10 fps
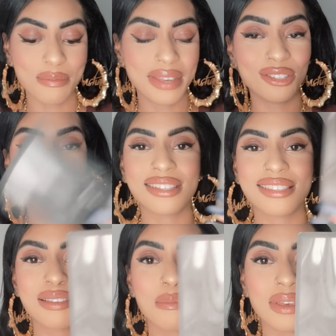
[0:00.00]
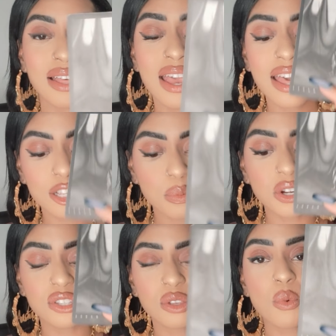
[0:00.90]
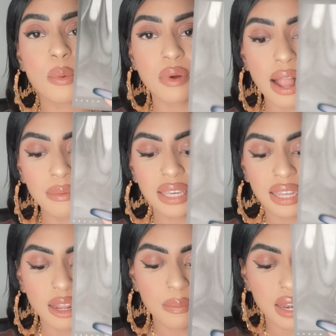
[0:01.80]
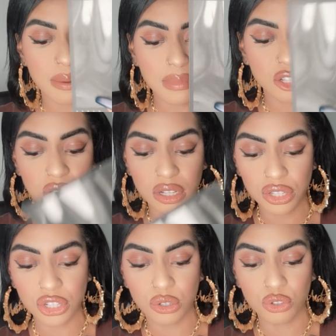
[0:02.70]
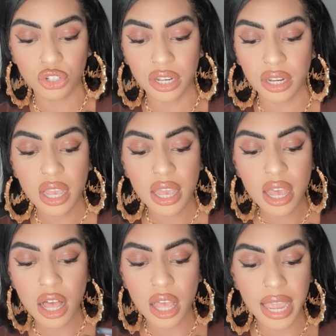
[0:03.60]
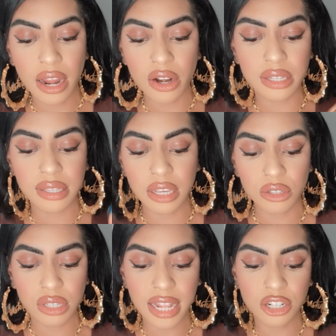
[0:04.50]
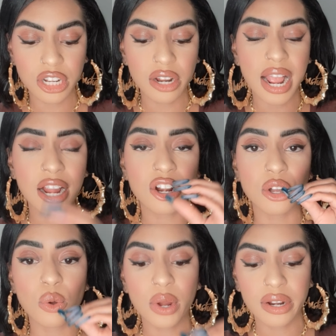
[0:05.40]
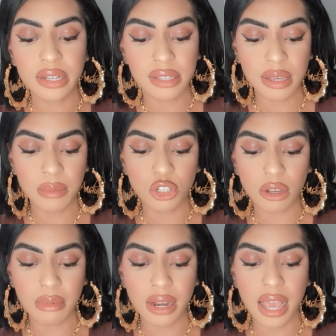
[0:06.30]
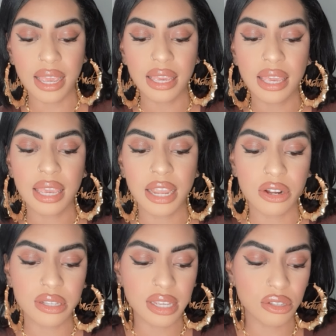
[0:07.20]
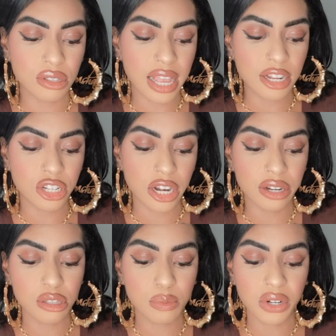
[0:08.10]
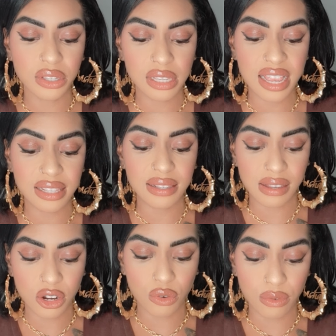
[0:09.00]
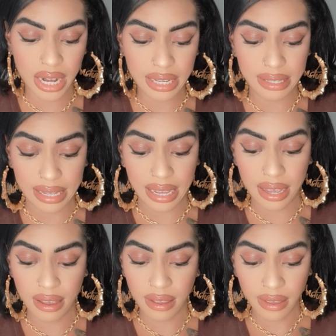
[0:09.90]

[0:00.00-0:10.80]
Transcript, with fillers: mental instability. This person will probably end up in a mental institution. Aries, Leo, Sagittarius. I heard Aquarius, Libra, Gemini, Aries, Leo, Sagittarius. This person is crazy.